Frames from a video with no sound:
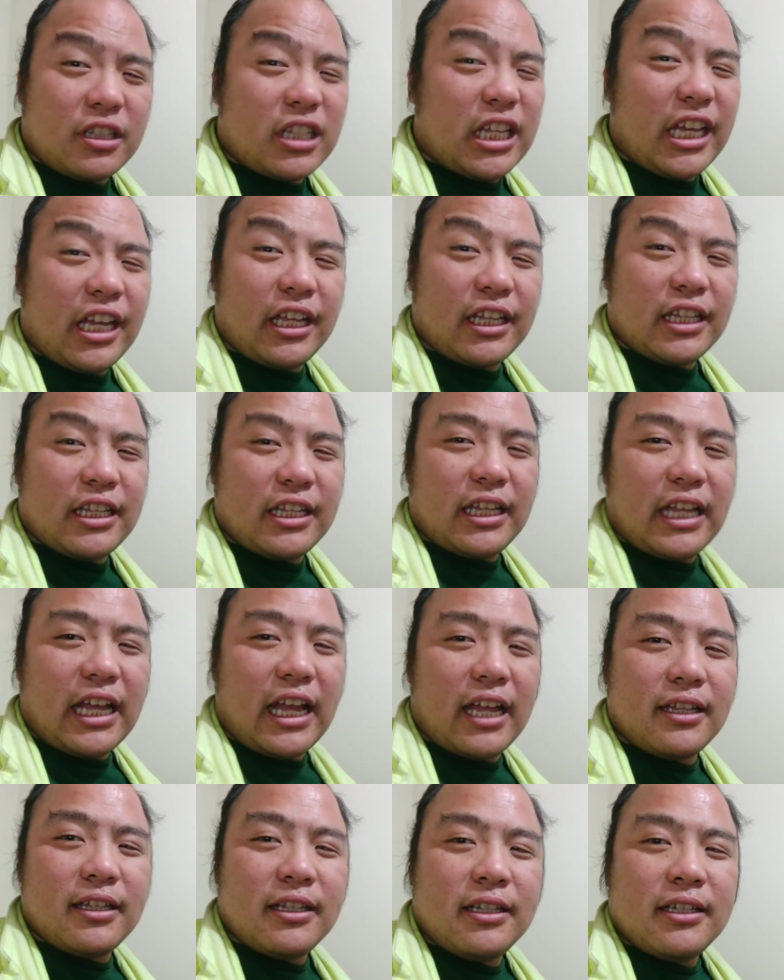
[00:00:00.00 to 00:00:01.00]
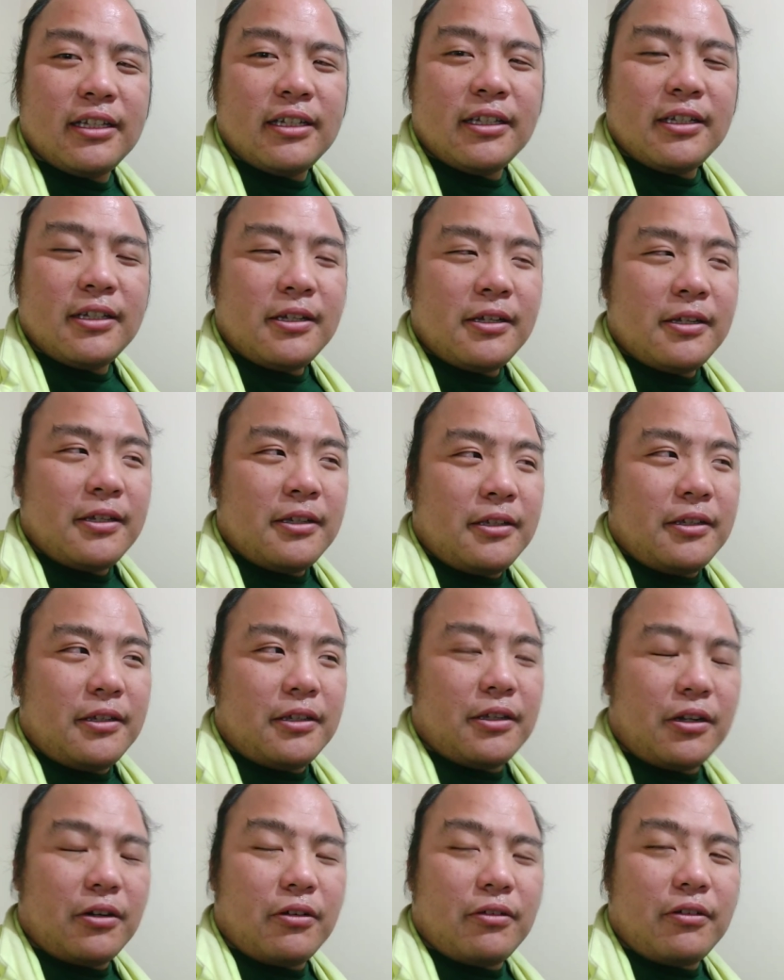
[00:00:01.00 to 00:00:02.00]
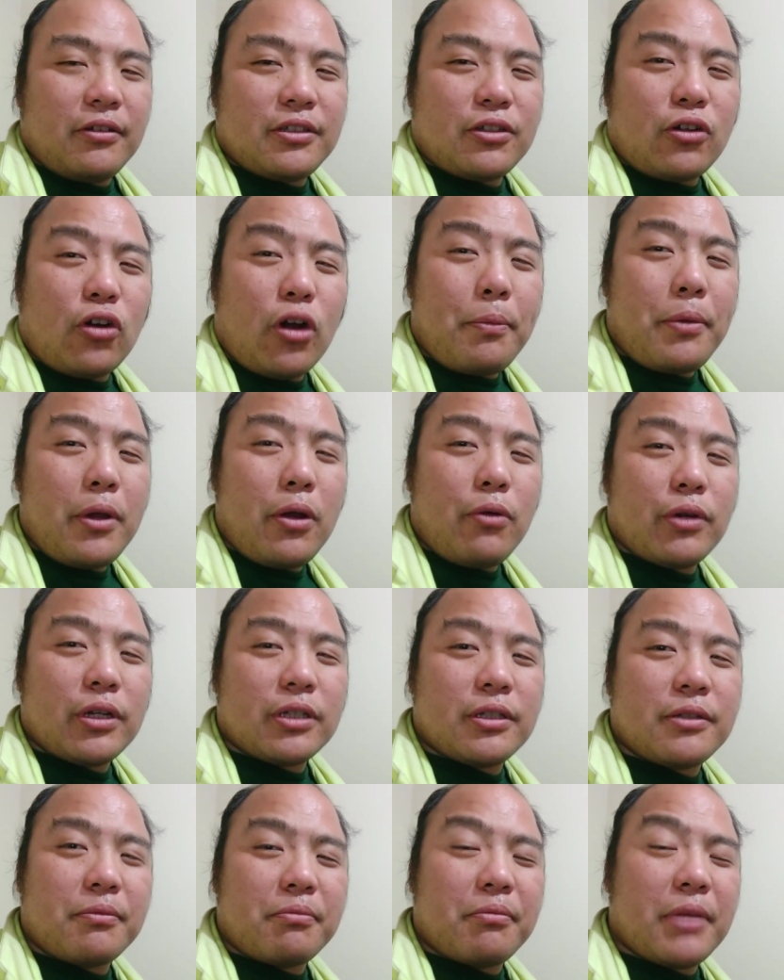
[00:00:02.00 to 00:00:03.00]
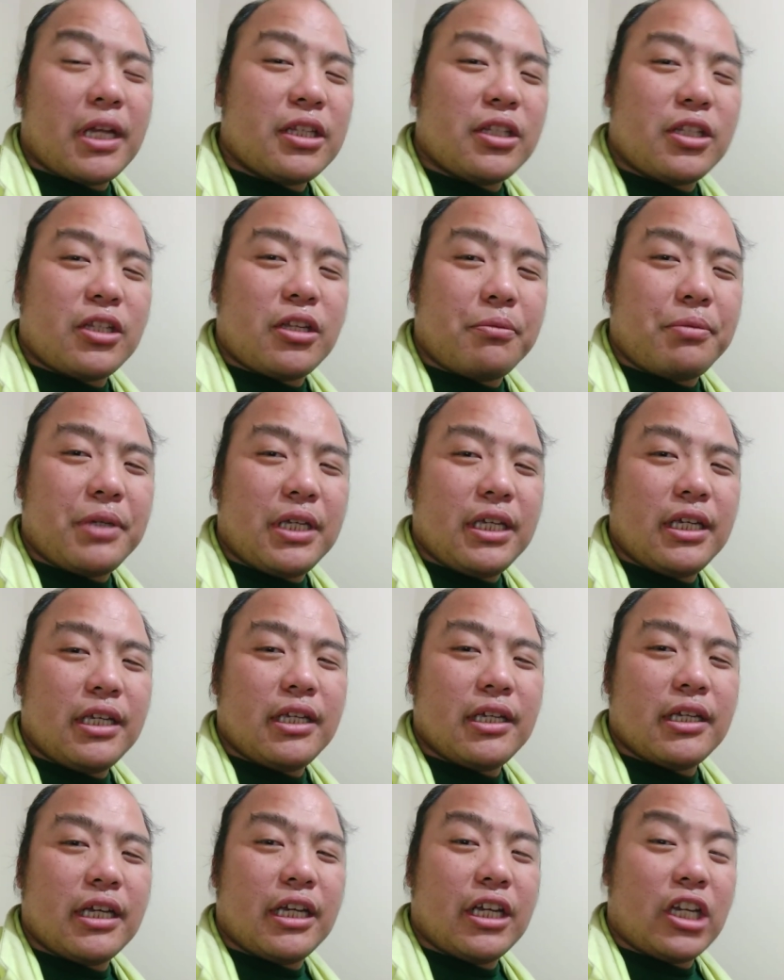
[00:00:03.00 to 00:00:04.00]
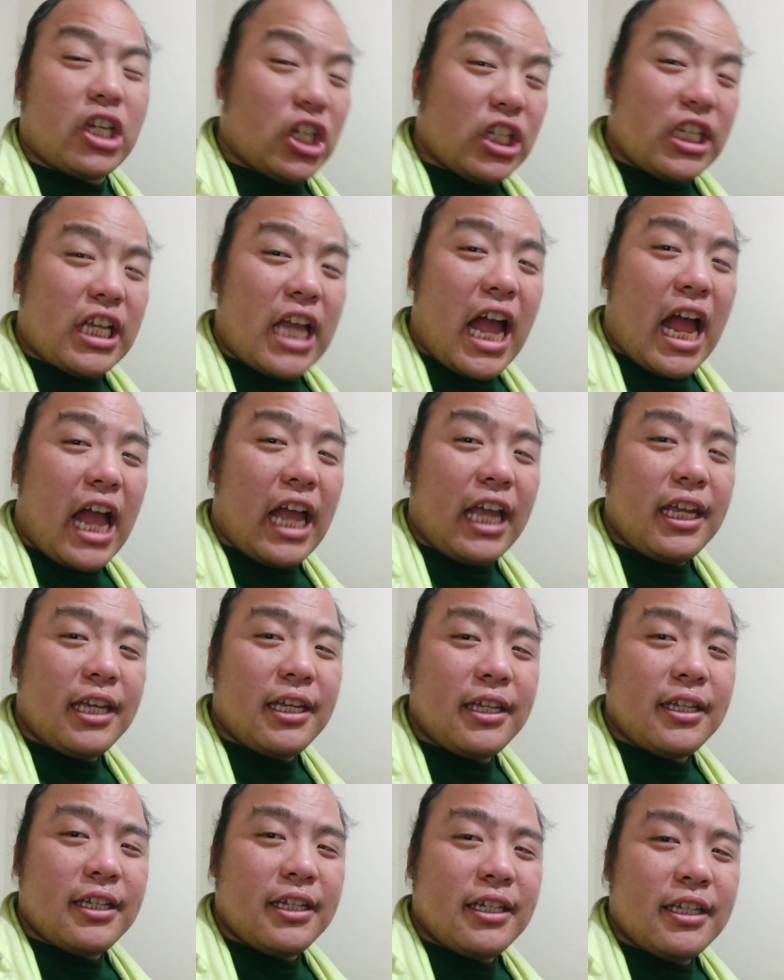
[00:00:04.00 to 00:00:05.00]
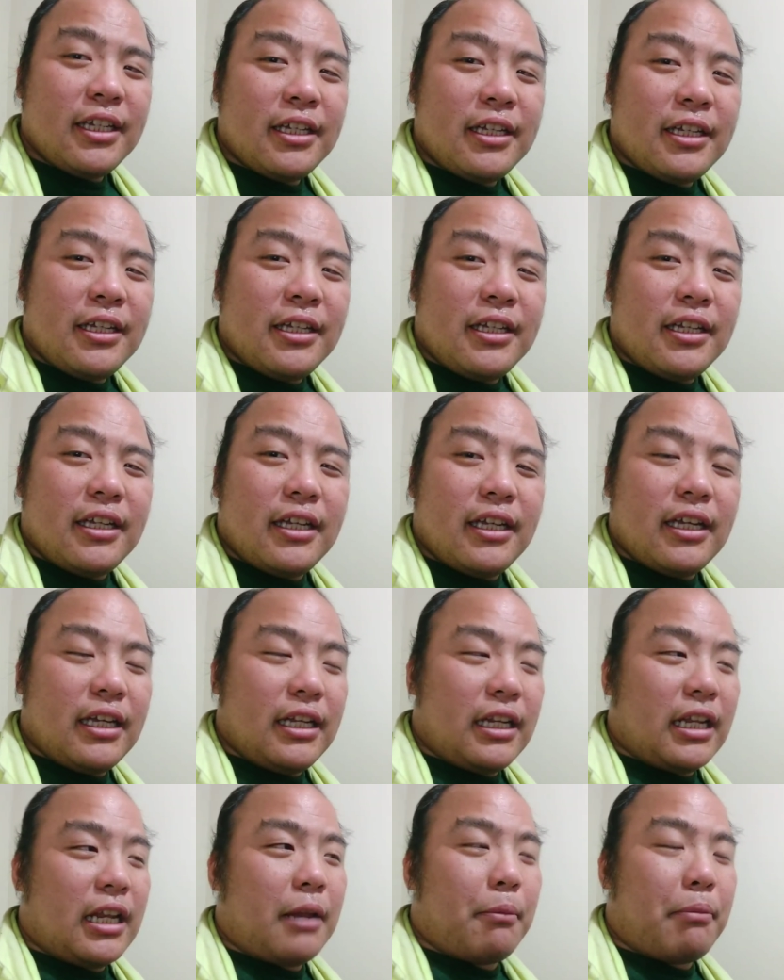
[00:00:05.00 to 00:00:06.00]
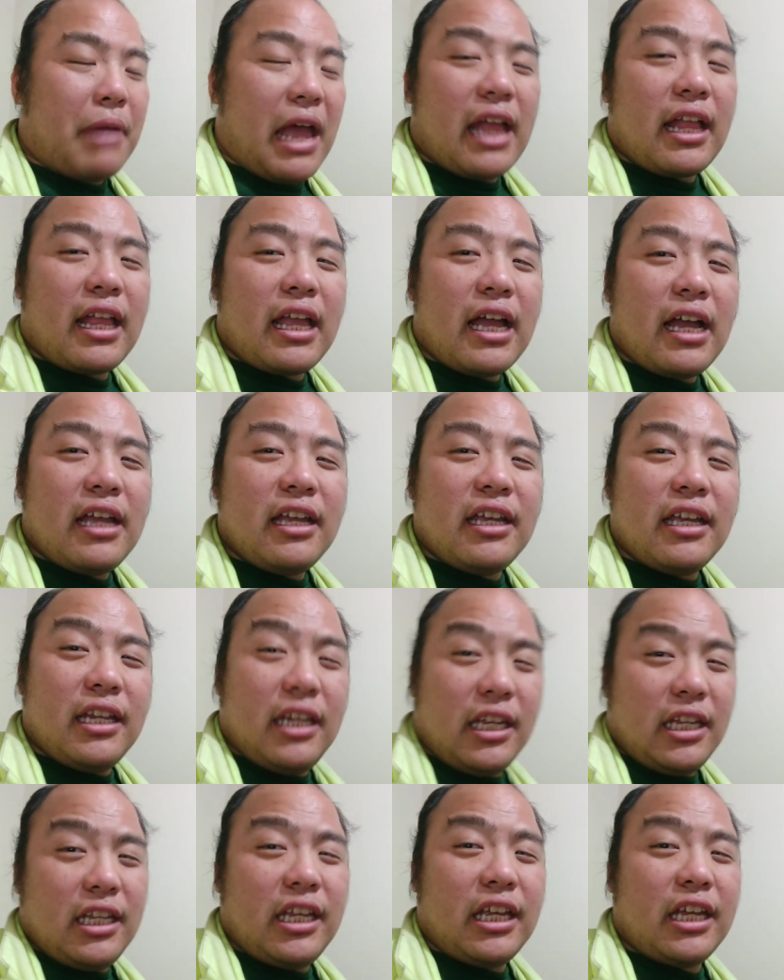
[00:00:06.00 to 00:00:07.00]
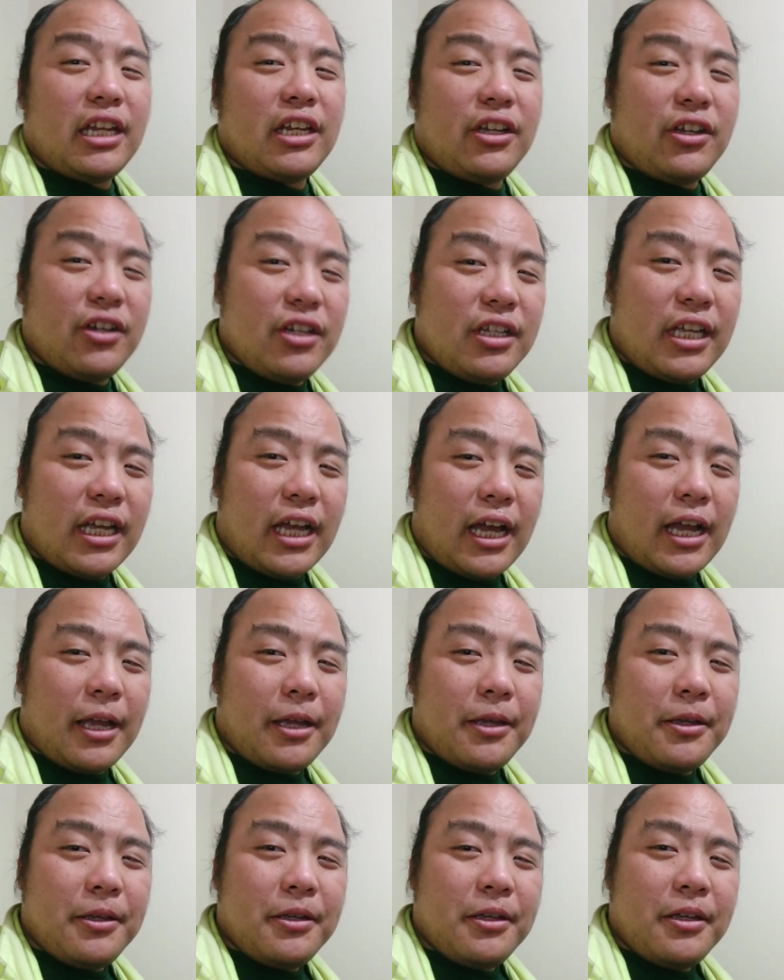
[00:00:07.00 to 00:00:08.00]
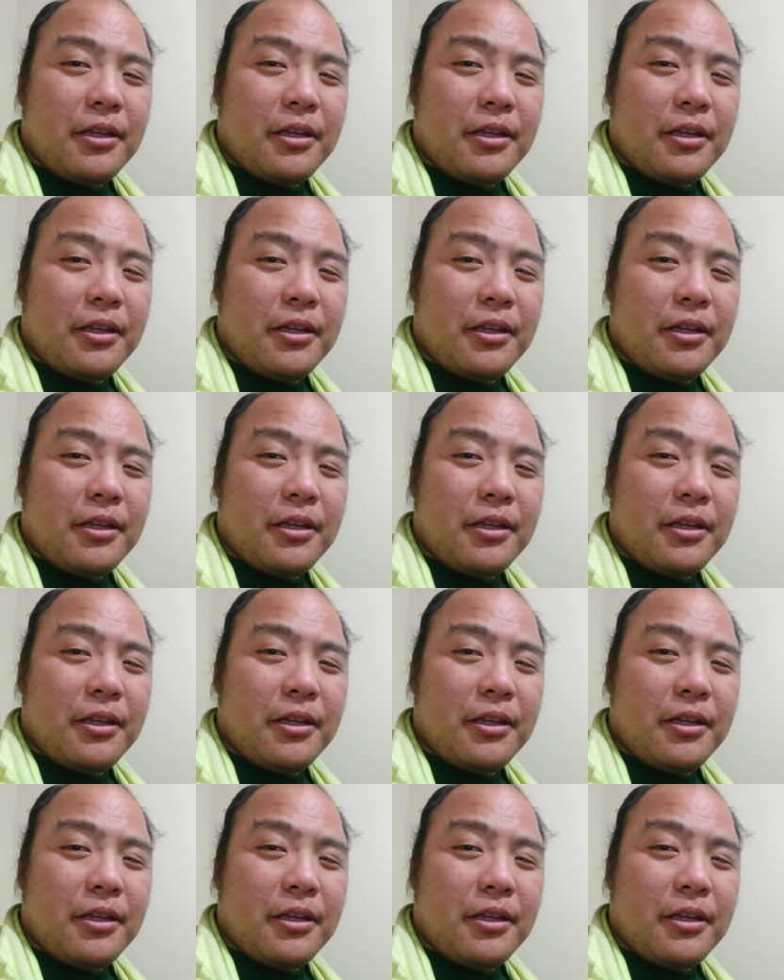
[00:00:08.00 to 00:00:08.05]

think that, you know, Scorpio was meant to be a good guy and then a bad guy and in the end a good guy.